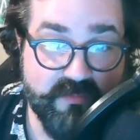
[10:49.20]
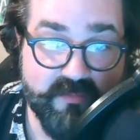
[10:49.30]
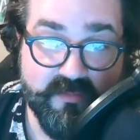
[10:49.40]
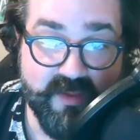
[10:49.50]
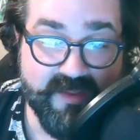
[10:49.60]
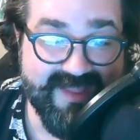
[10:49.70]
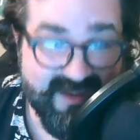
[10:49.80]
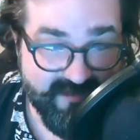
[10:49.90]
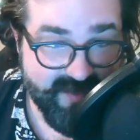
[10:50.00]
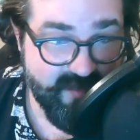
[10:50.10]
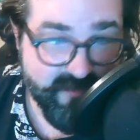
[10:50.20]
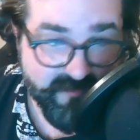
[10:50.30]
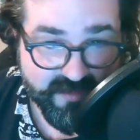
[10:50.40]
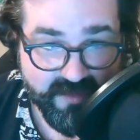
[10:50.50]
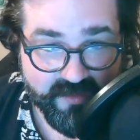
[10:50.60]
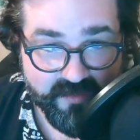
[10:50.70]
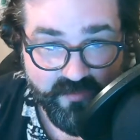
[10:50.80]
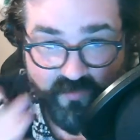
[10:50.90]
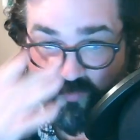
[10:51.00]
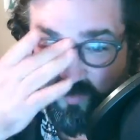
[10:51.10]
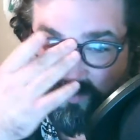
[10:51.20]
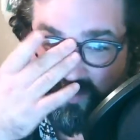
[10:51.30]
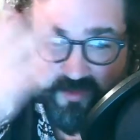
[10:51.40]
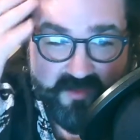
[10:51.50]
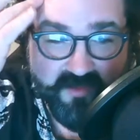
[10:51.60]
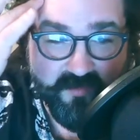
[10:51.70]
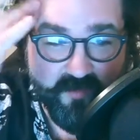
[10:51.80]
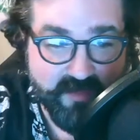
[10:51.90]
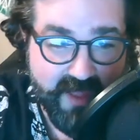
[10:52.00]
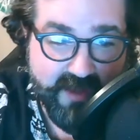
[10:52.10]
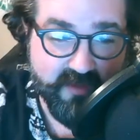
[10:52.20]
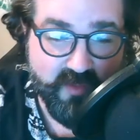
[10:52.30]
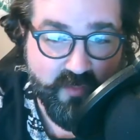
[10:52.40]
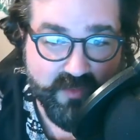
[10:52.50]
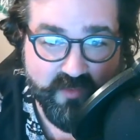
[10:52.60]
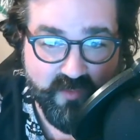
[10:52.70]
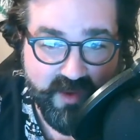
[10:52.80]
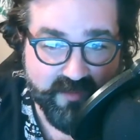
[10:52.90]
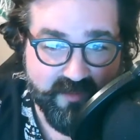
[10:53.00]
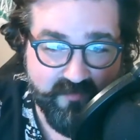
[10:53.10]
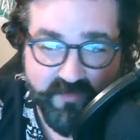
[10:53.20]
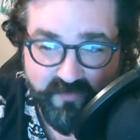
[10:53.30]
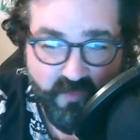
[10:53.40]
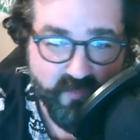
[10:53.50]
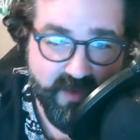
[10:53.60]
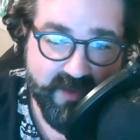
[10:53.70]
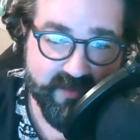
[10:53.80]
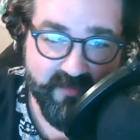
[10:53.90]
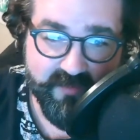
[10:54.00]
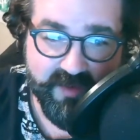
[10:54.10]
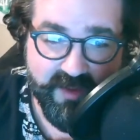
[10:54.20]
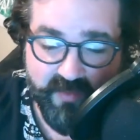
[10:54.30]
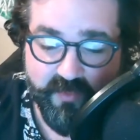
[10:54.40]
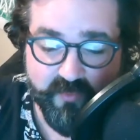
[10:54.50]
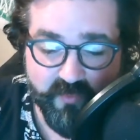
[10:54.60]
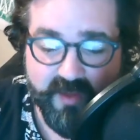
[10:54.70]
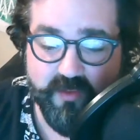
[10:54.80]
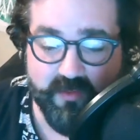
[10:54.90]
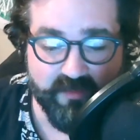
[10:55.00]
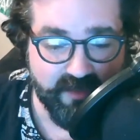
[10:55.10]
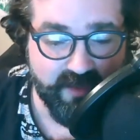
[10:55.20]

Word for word: like TV movie, but it just lacks so much creativity. There's no creativity in the direction.